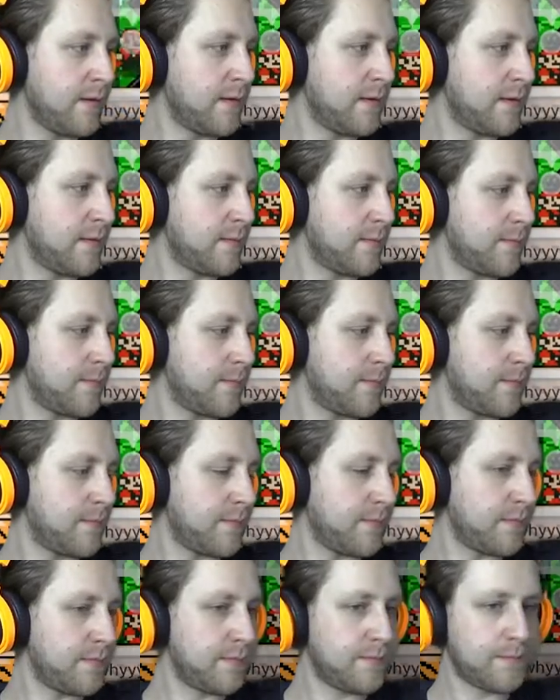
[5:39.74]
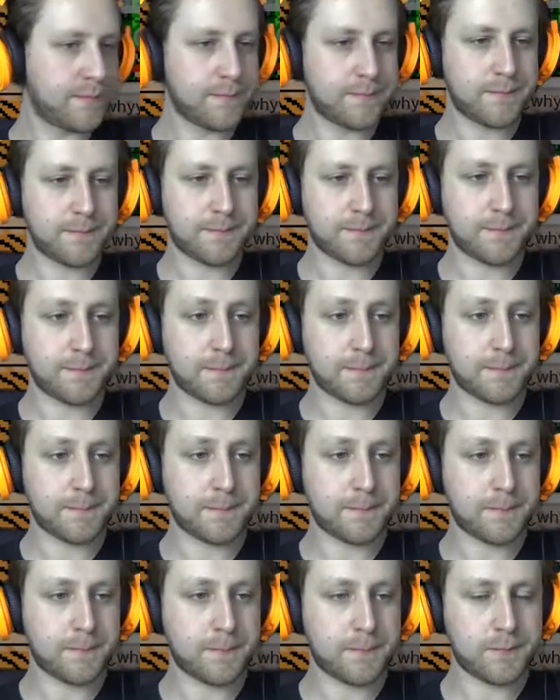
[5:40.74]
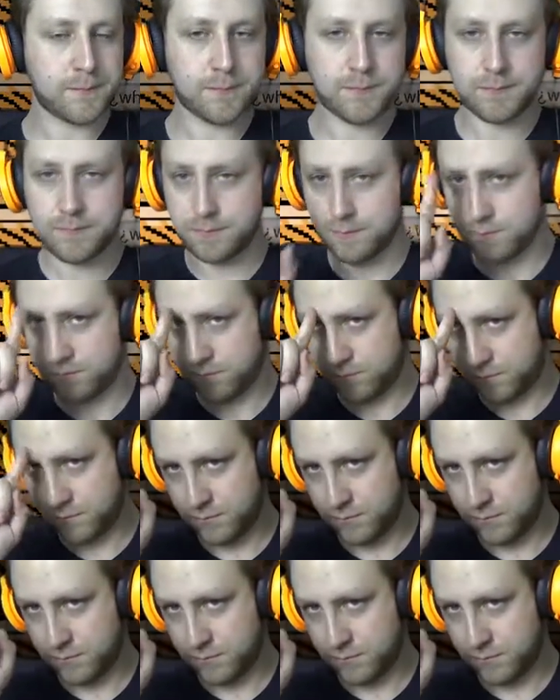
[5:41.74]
Nothing is said.